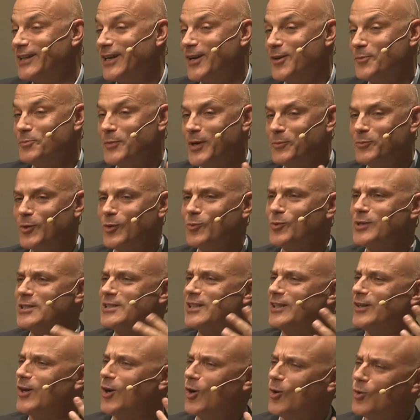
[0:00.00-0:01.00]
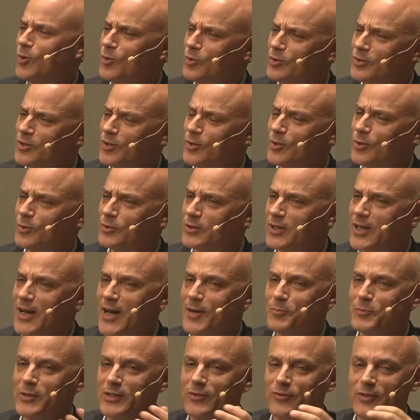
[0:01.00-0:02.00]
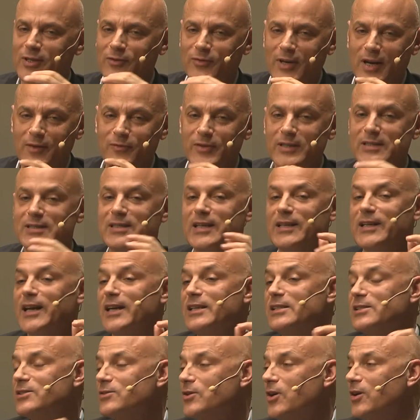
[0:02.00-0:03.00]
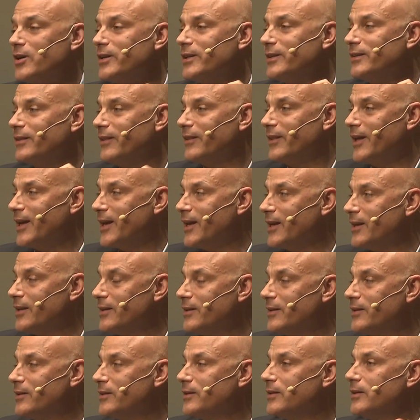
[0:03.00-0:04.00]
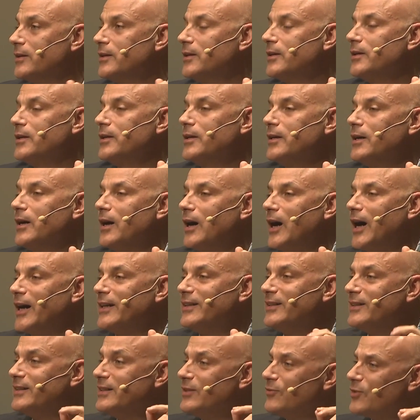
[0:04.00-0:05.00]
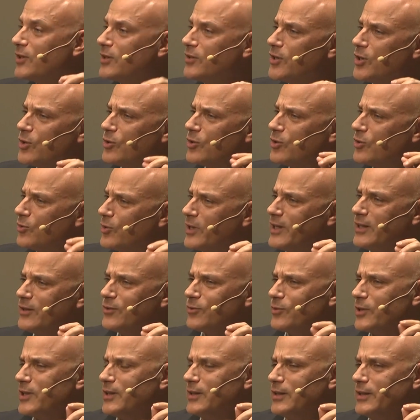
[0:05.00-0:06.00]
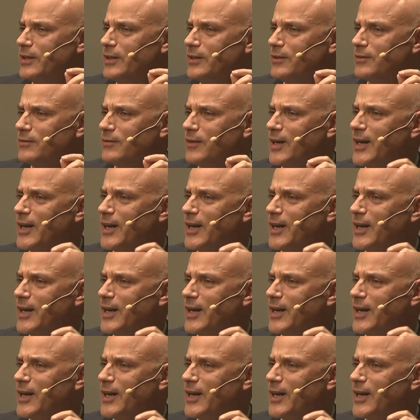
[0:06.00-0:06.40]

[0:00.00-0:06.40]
I remember it was an old copy of Cavafy's. And I started then, I didn't even know Greek, really.